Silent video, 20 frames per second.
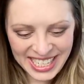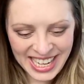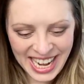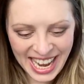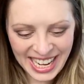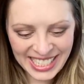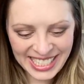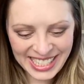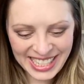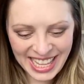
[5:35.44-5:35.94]

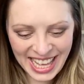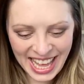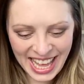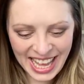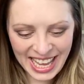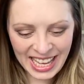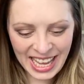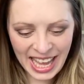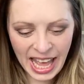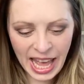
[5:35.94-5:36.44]
Next
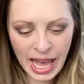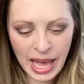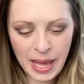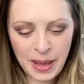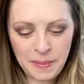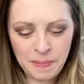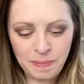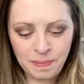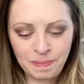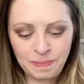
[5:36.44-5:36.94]
thing,
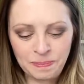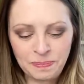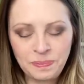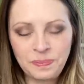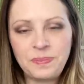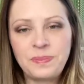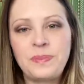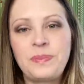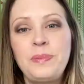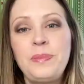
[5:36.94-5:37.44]
um,
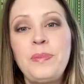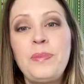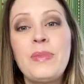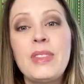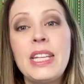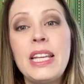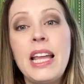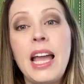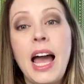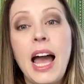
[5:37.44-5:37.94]

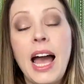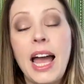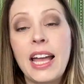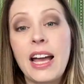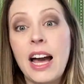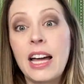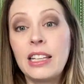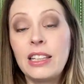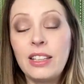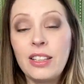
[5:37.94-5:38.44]
I
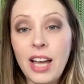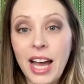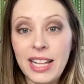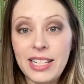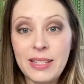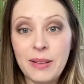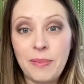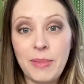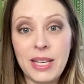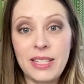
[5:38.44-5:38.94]
got
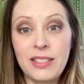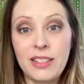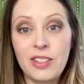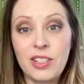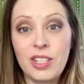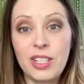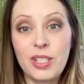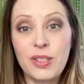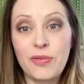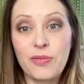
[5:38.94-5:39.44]
lots of
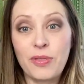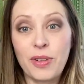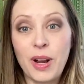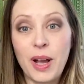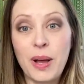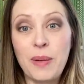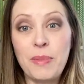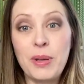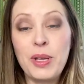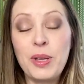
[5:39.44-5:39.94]
messages from